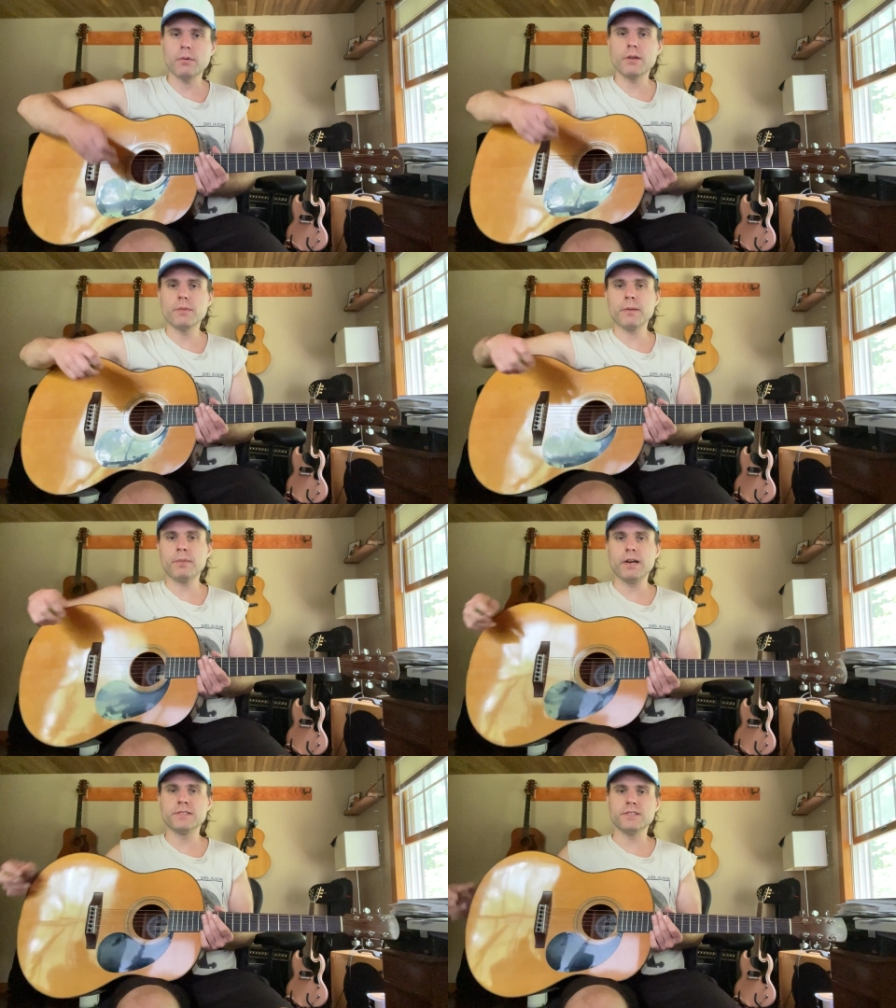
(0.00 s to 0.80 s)
mic
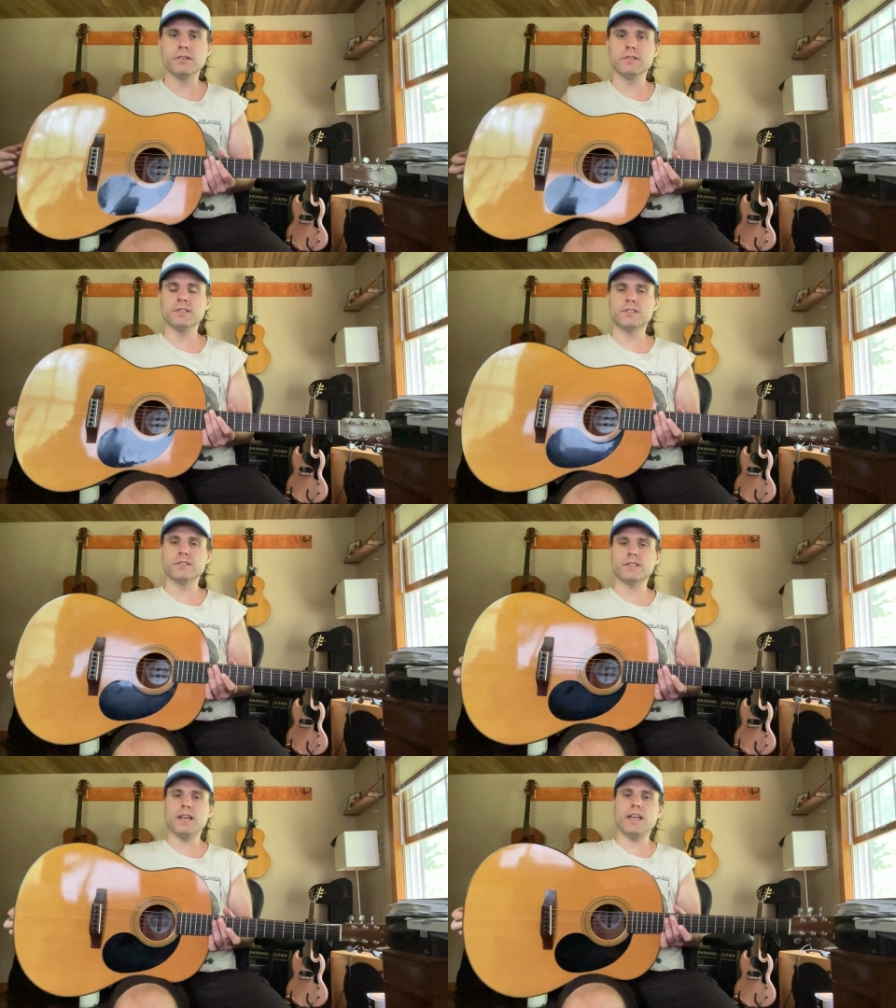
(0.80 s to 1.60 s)
buys here. This
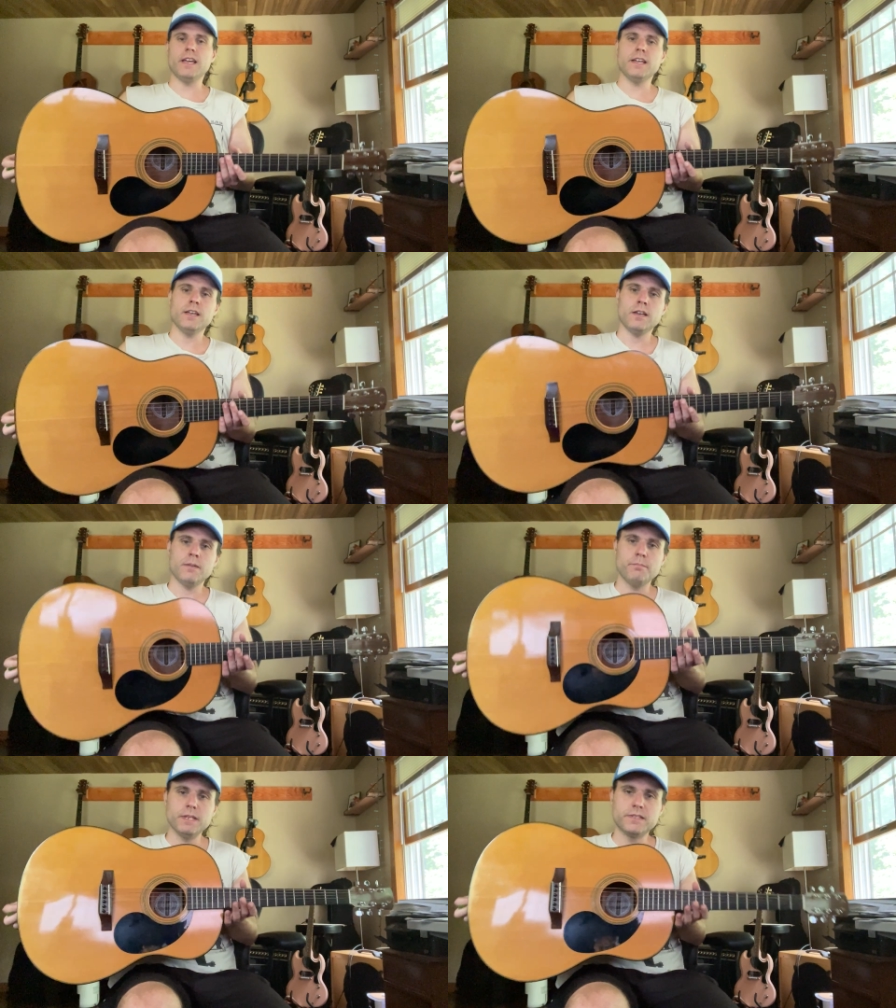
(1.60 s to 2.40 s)
is a
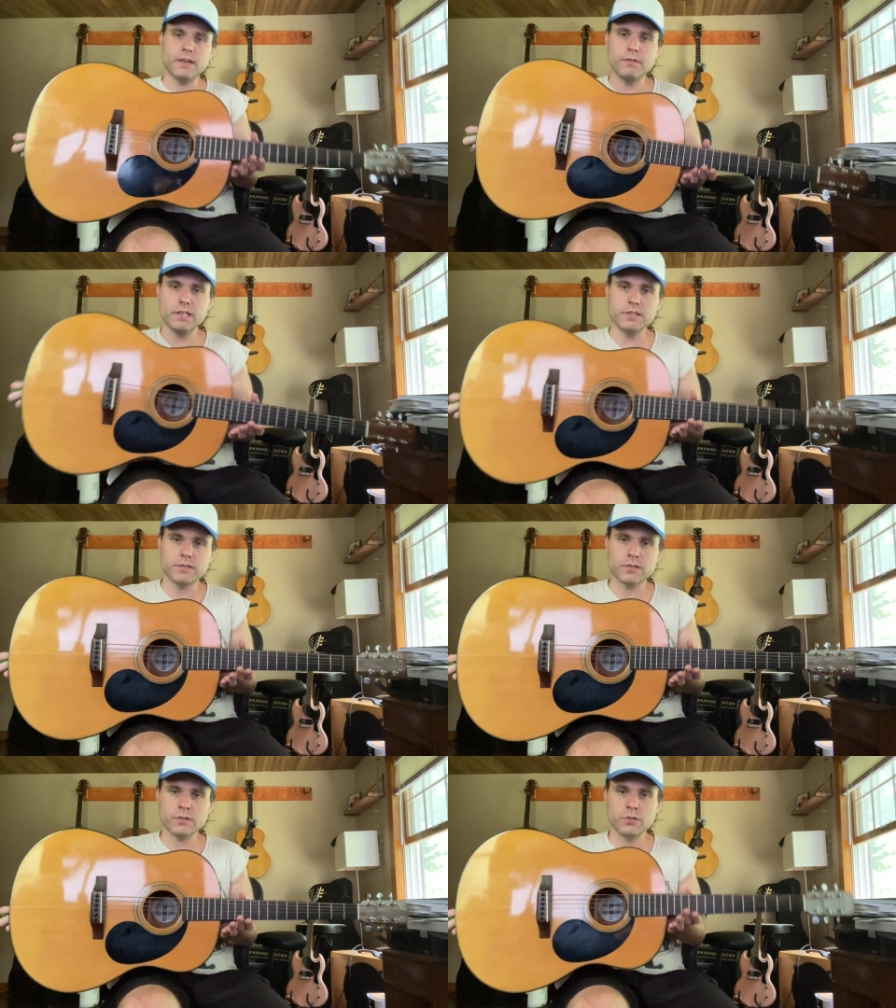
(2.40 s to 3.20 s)

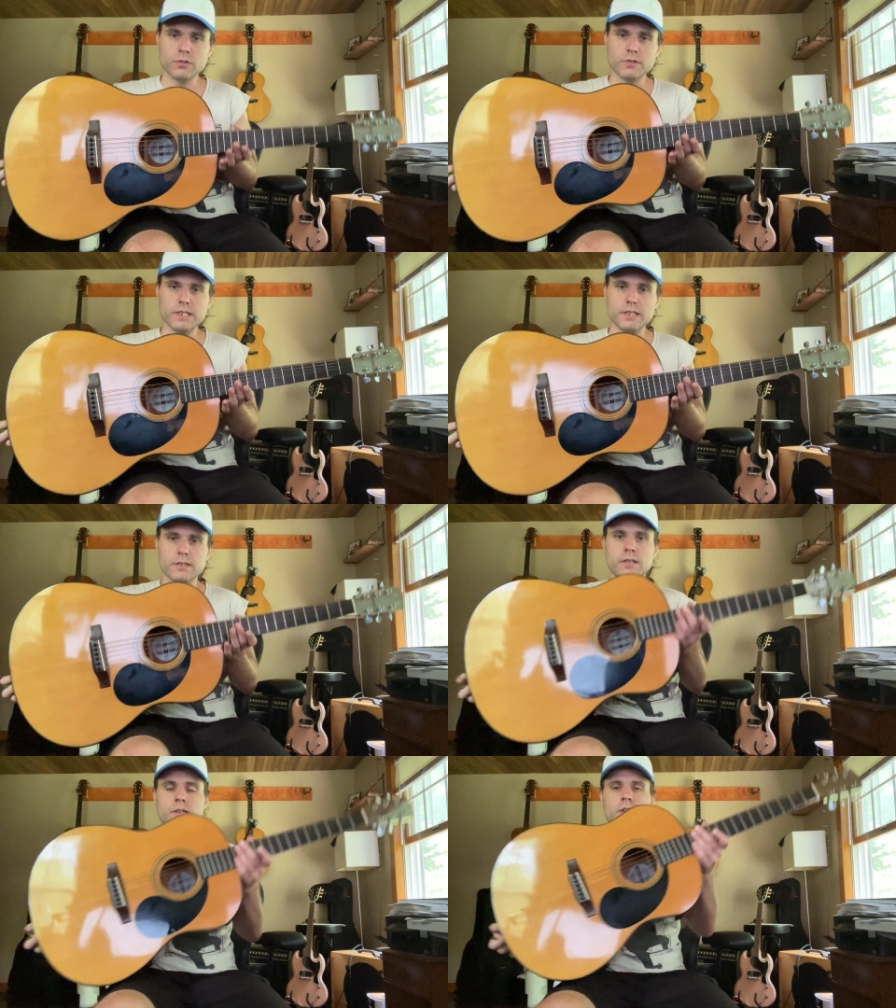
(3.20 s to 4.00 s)
mid-70s
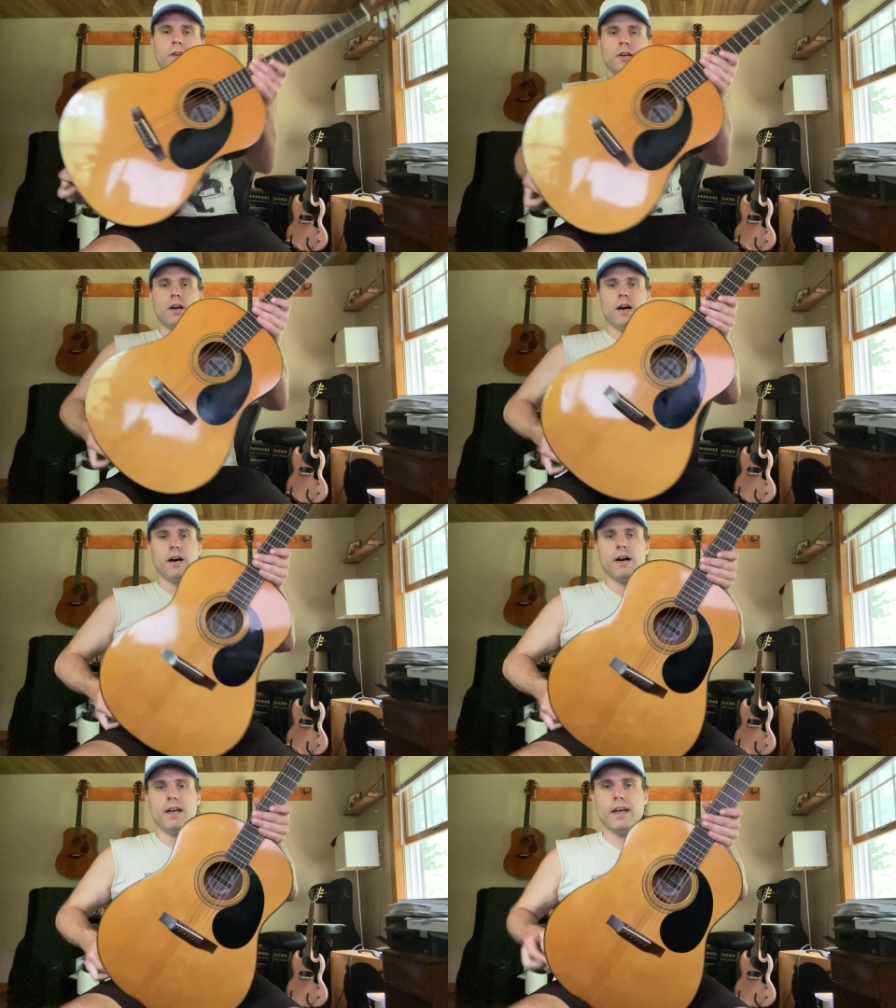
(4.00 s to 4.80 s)
Gurian
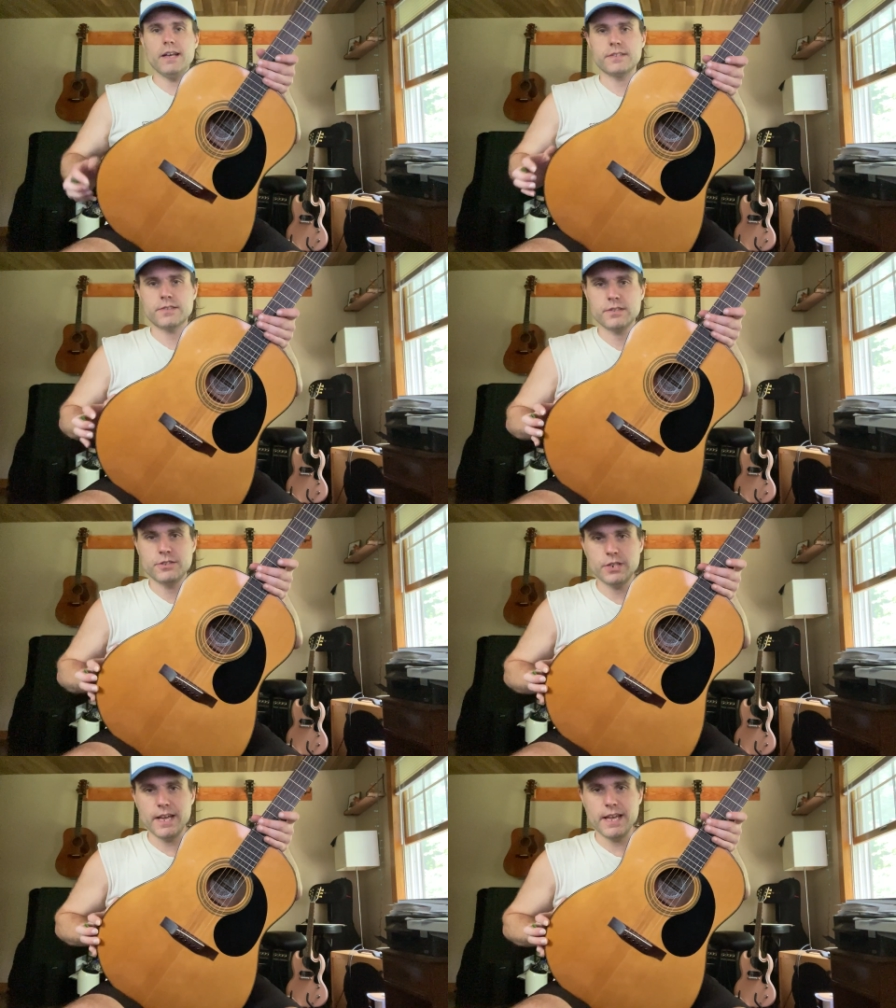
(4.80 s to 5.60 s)

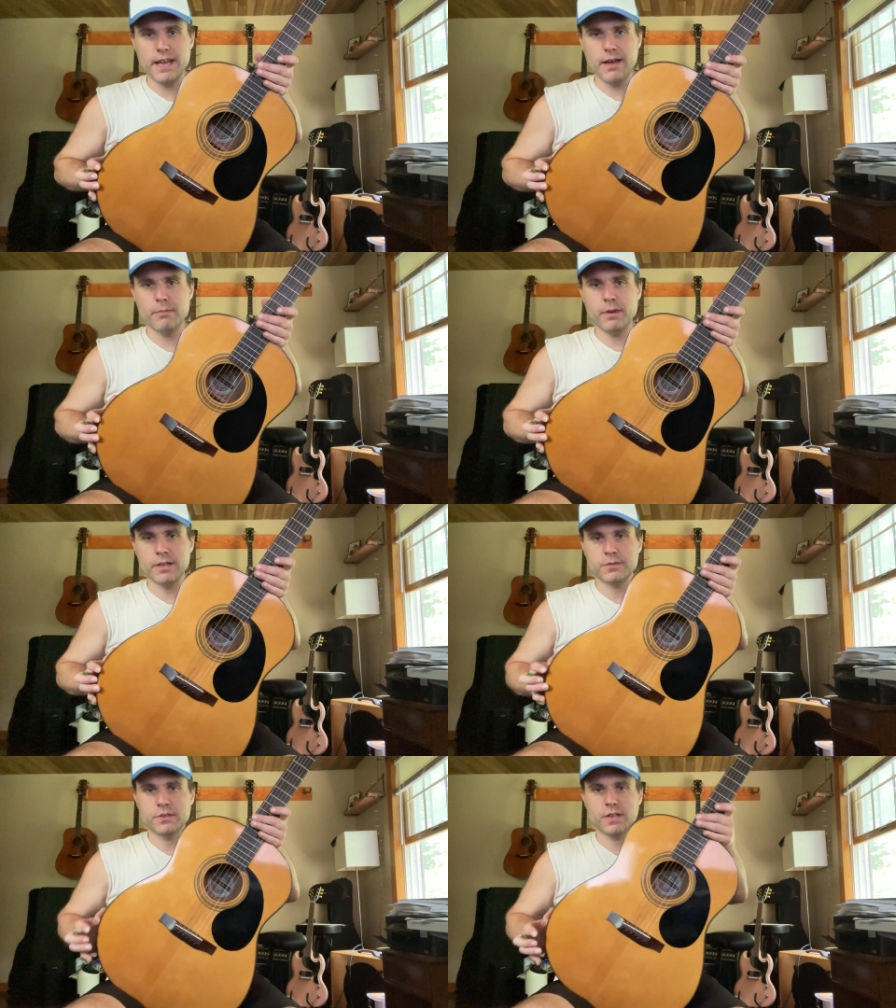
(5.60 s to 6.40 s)
JM.
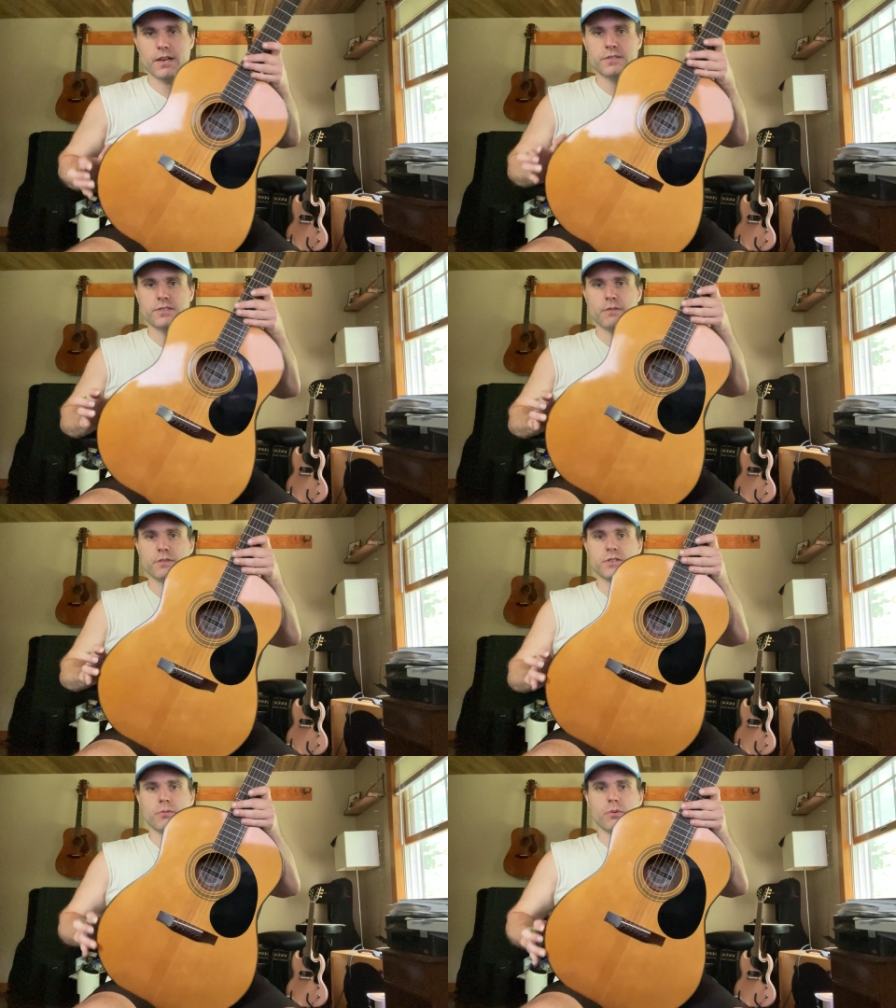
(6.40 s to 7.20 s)
S for size, J for
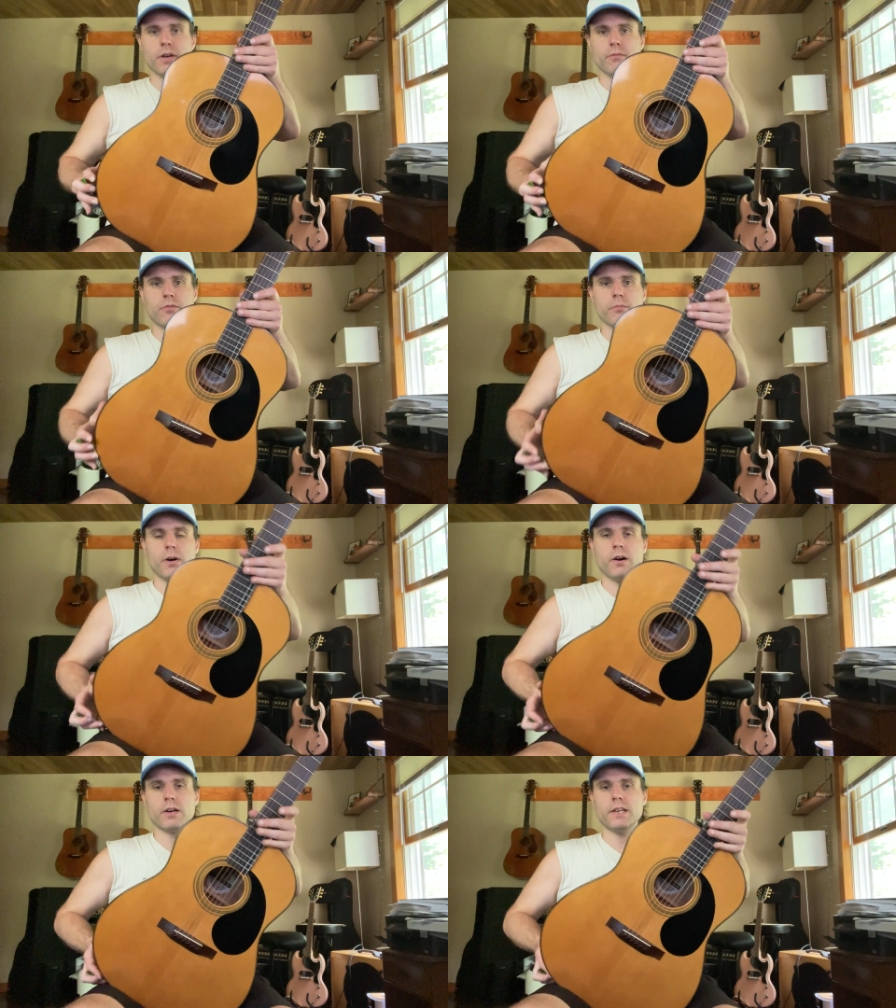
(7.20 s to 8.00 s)
jumbo, M for
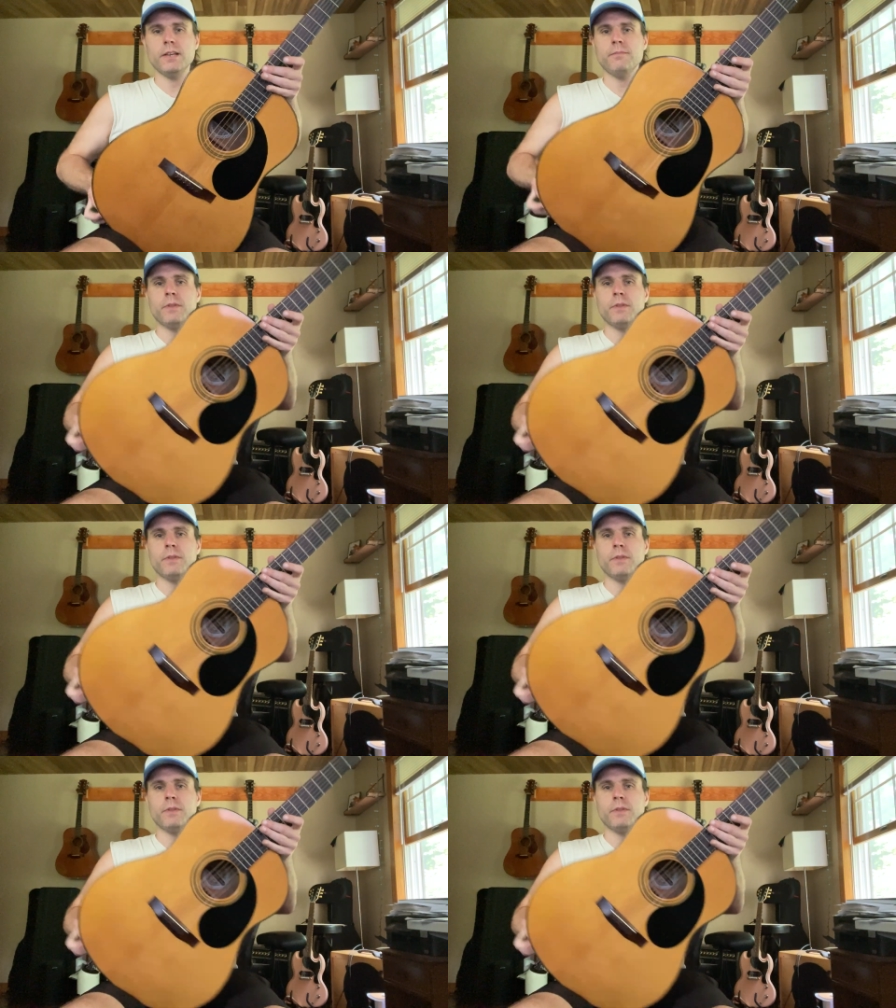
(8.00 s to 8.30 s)
mahogany.